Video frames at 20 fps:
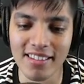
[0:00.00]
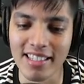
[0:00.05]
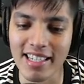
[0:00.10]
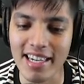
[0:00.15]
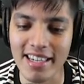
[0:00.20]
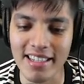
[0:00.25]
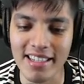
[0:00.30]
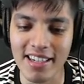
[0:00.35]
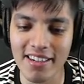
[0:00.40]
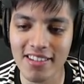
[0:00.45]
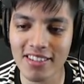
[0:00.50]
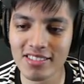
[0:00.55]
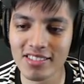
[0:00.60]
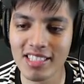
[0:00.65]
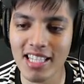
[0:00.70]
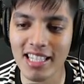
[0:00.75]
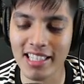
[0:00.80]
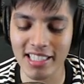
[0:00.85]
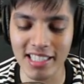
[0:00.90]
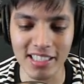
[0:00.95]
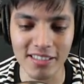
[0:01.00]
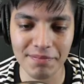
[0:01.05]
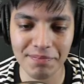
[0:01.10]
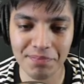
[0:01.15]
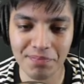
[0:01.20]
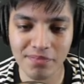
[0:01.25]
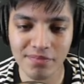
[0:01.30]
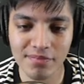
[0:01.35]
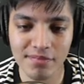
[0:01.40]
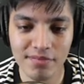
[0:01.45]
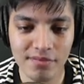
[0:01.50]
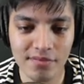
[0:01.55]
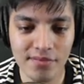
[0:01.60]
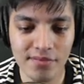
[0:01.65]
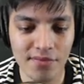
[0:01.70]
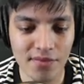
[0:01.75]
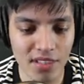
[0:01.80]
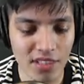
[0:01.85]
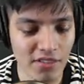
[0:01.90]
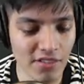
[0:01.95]
Okay, there goes nothing.
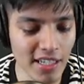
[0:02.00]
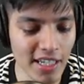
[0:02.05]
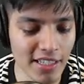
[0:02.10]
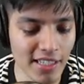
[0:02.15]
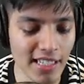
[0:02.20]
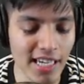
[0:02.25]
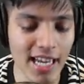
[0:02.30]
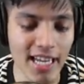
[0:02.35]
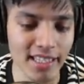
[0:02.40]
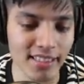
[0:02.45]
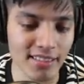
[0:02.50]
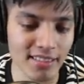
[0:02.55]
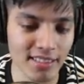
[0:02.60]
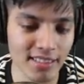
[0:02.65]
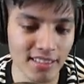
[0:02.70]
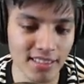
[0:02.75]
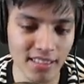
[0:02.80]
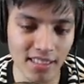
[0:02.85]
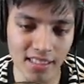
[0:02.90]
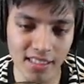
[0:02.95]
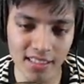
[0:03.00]
All right, nice.